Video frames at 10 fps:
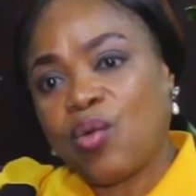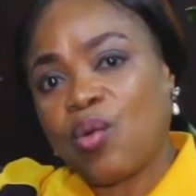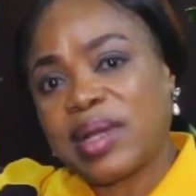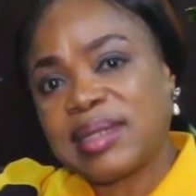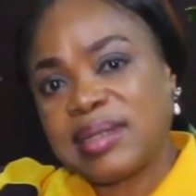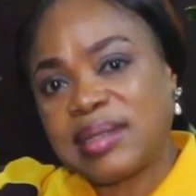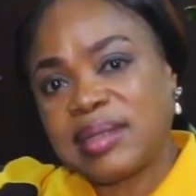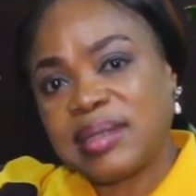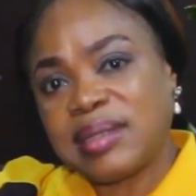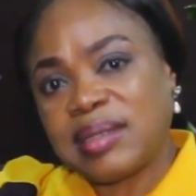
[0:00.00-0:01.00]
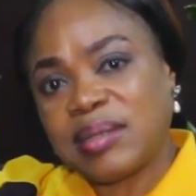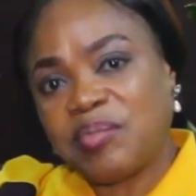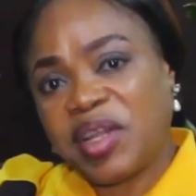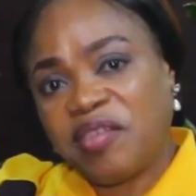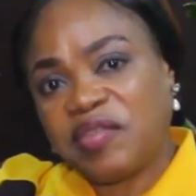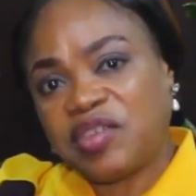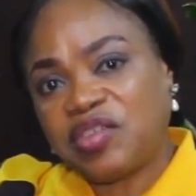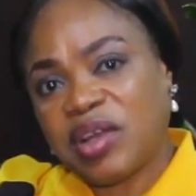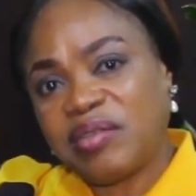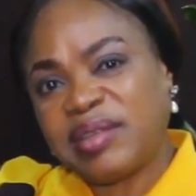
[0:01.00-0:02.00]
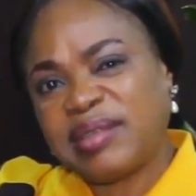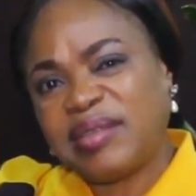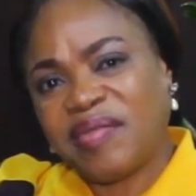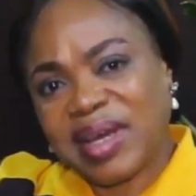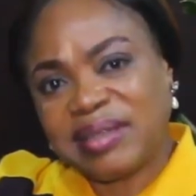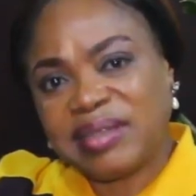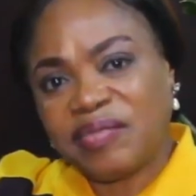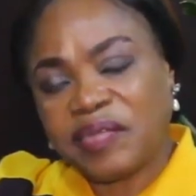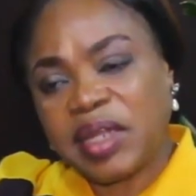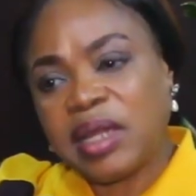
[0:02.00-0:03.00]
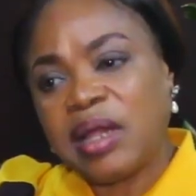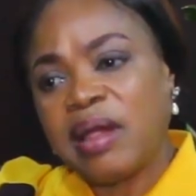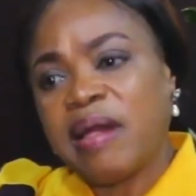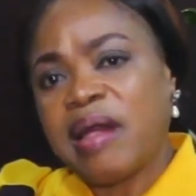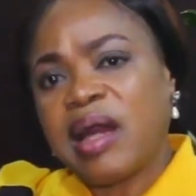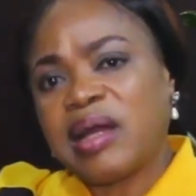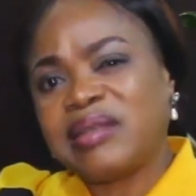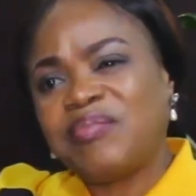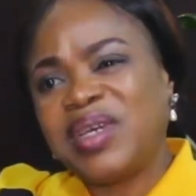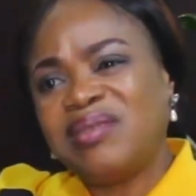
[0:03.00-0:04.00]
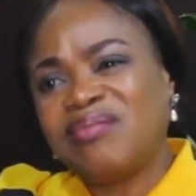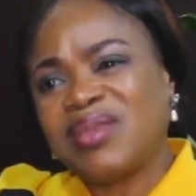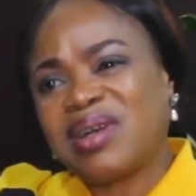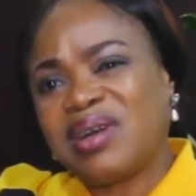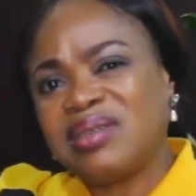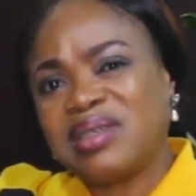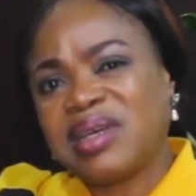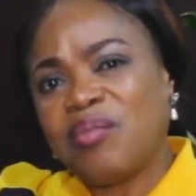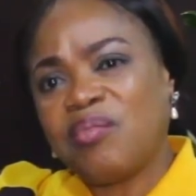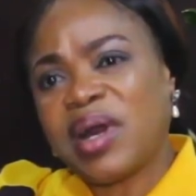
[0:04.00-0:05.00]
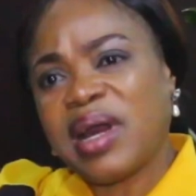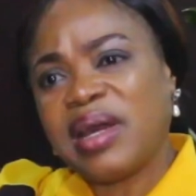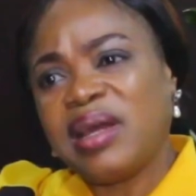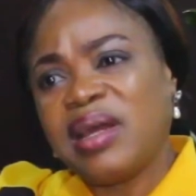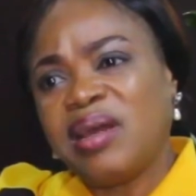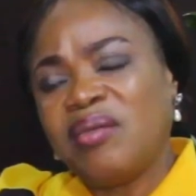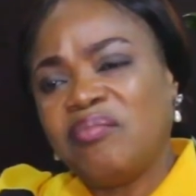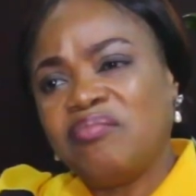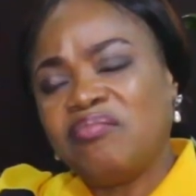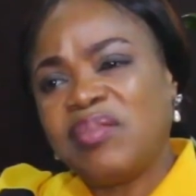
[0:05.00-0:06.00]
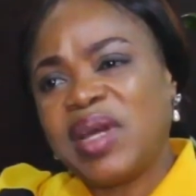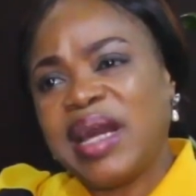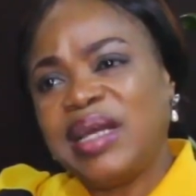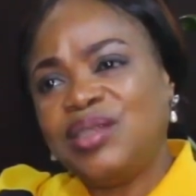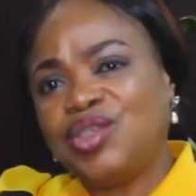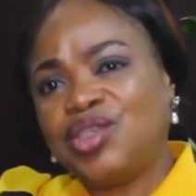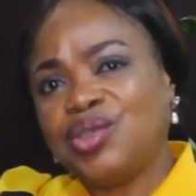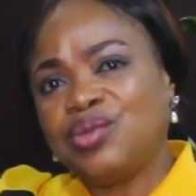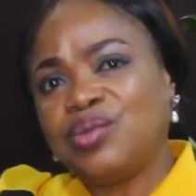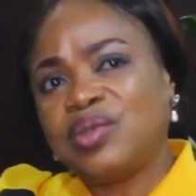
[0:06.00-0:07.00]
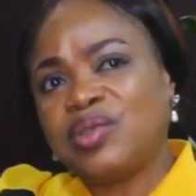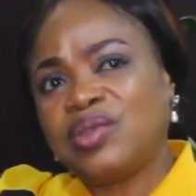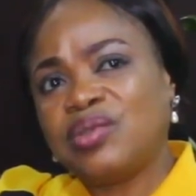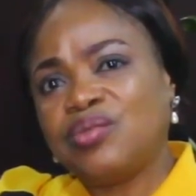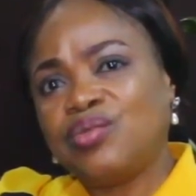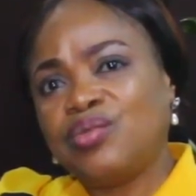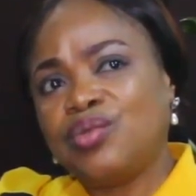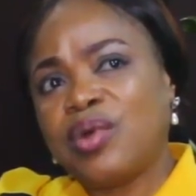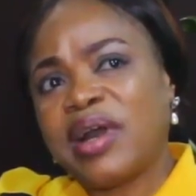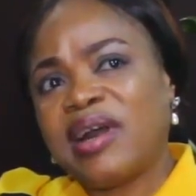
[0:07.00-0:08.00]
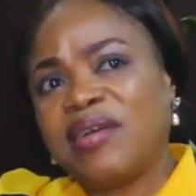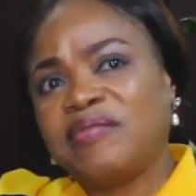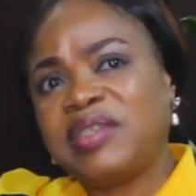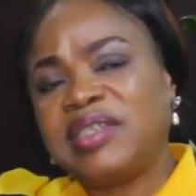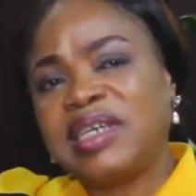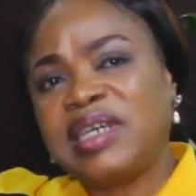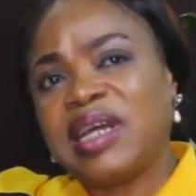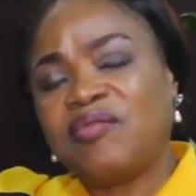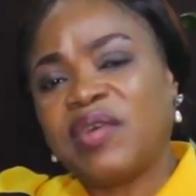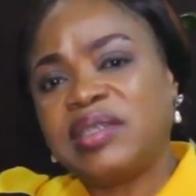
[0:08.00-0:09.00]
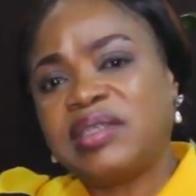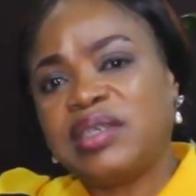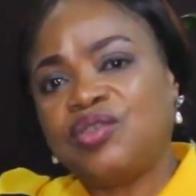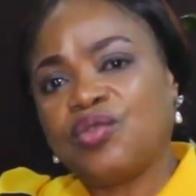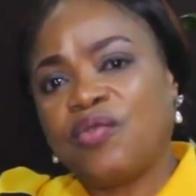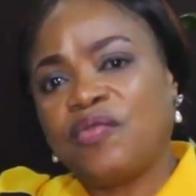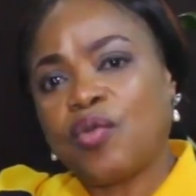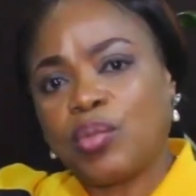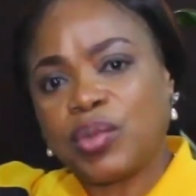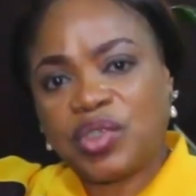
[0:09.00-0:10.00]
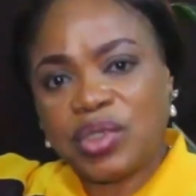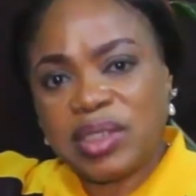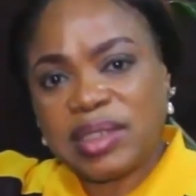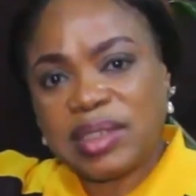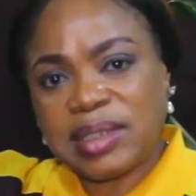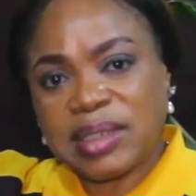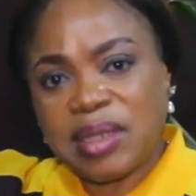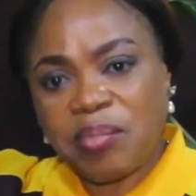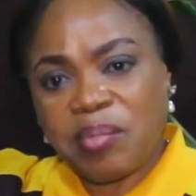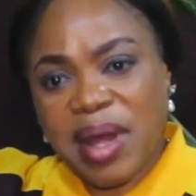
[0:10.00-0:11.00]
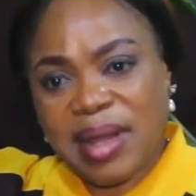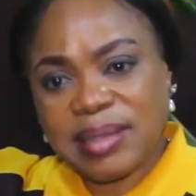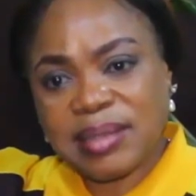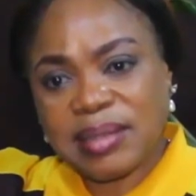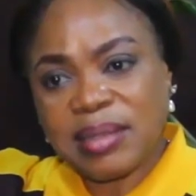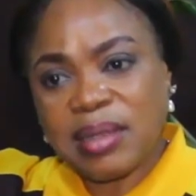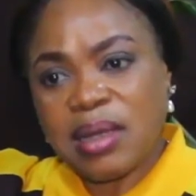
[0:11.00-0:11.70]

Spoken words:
or assist its beneficiaries effectively, has been cut down by NGOs who have taken advantage of opportunities in the past,